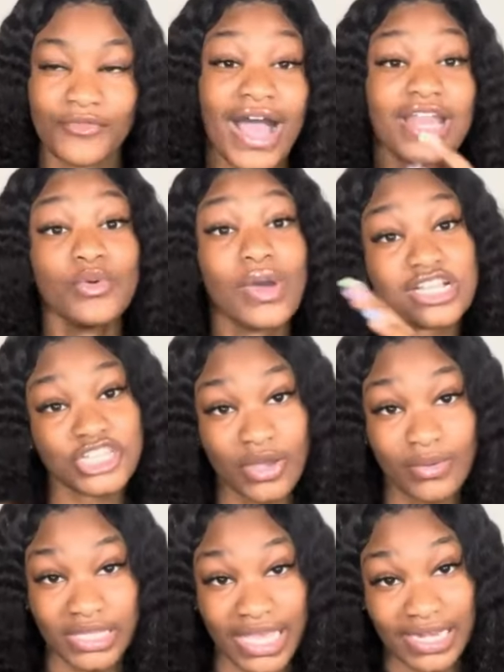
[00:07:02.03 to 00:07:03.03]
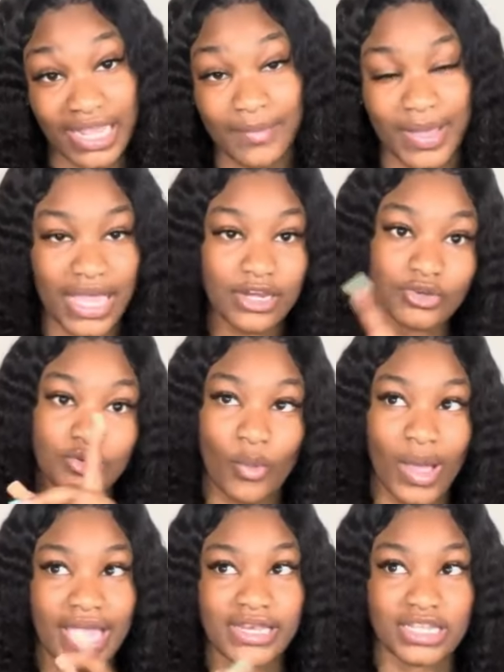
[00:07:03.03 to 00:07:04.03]
I know I showered that day, but I don't know
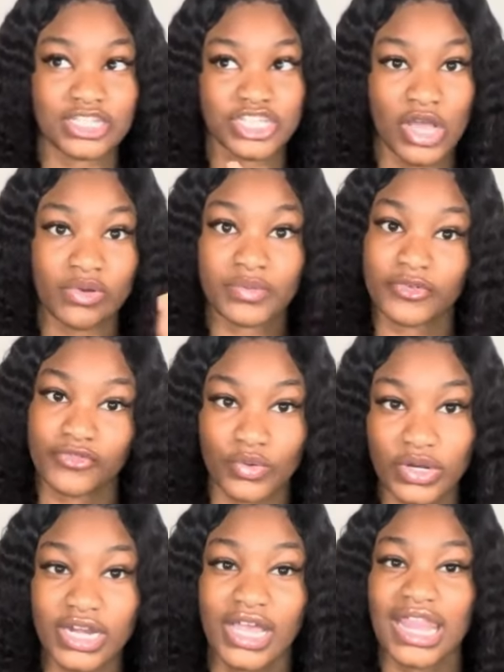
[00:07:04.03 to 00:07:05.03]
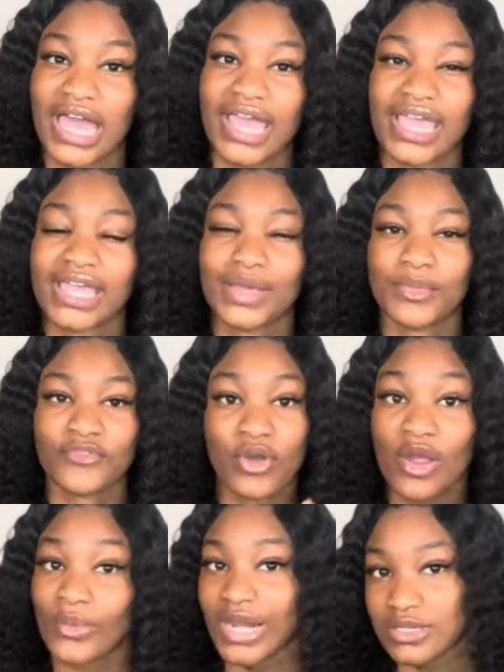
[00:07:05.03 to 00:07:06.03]
why I didn't shower before. Like, before
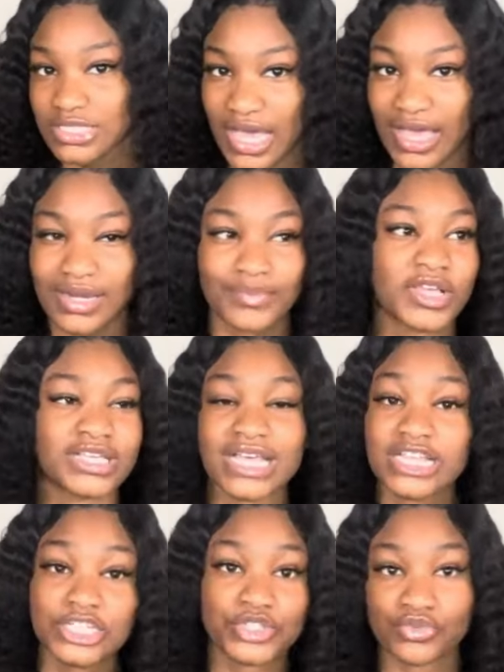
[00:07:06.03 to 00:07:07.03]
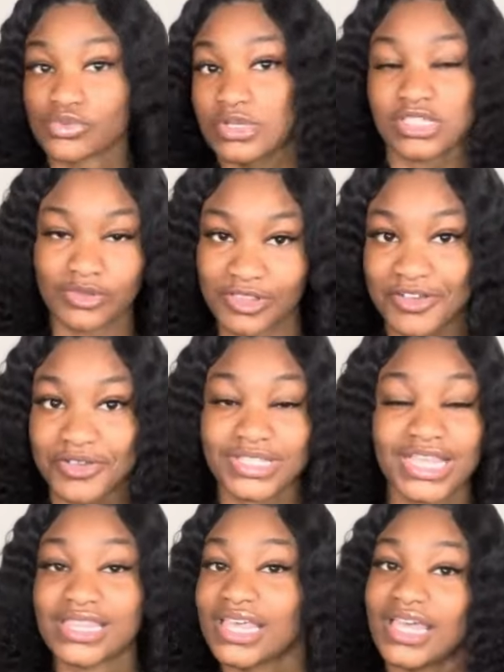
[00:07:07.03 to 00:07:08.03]
I went outside. Because I just threw on some clothes,
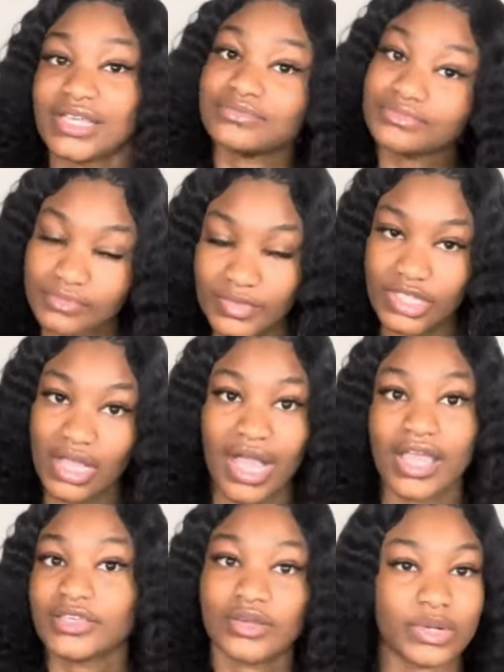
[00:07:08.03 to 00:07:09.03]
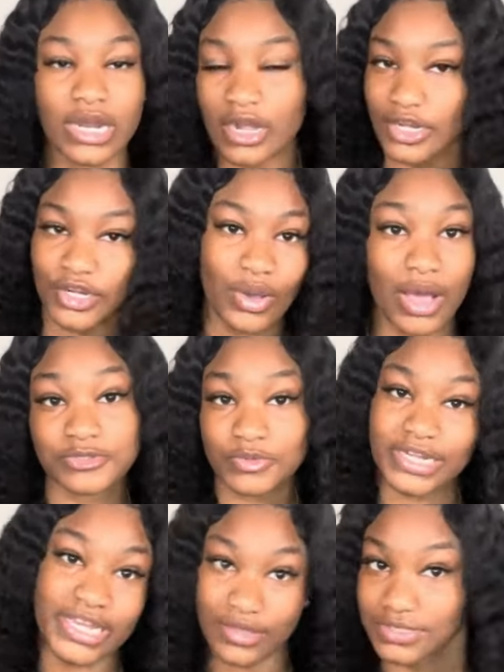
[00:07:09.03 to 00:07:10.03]
and then you already know I was
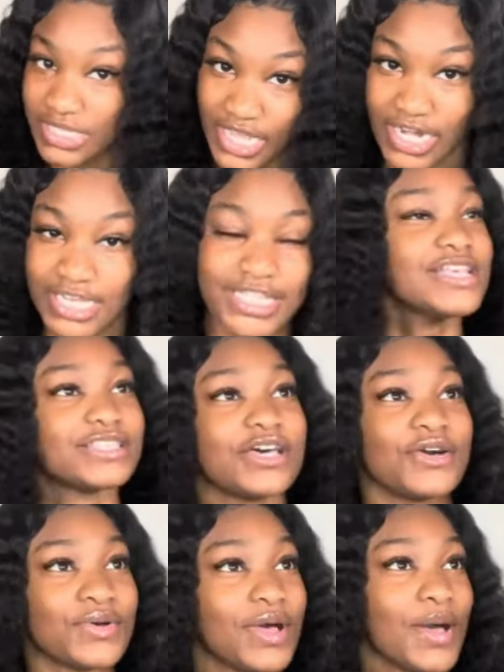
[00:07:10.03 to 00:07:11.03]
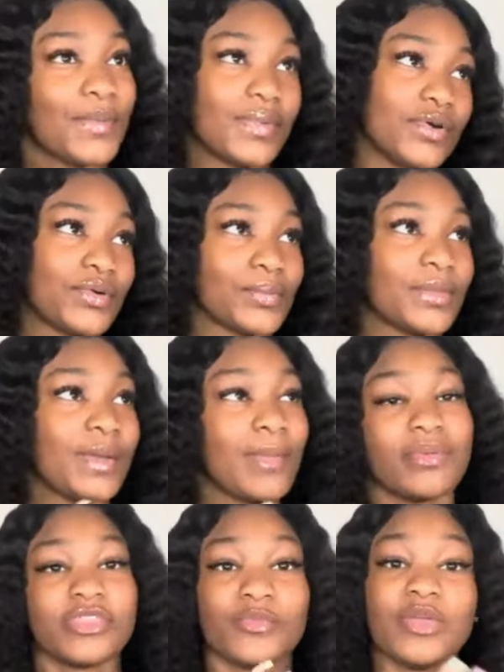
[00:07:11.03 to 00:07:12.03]
running downstairs. So, boom, me and my
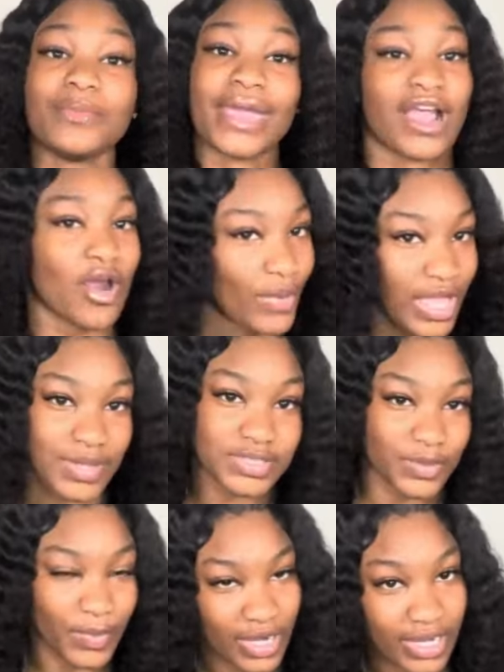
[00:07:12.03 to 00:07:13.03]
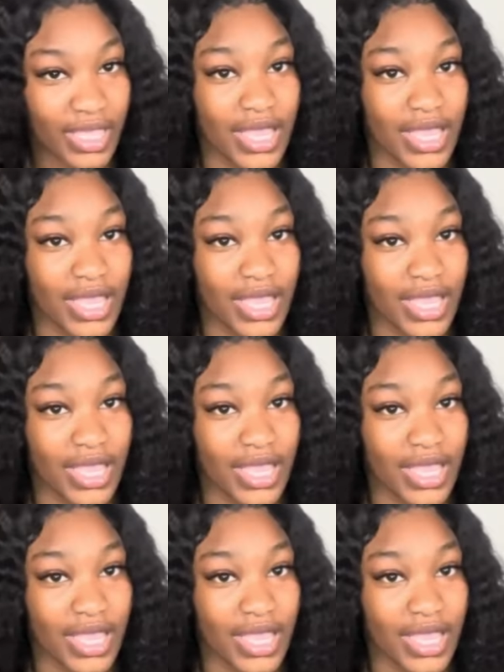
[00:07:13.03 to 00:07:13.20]
brother, we make our way up to the park.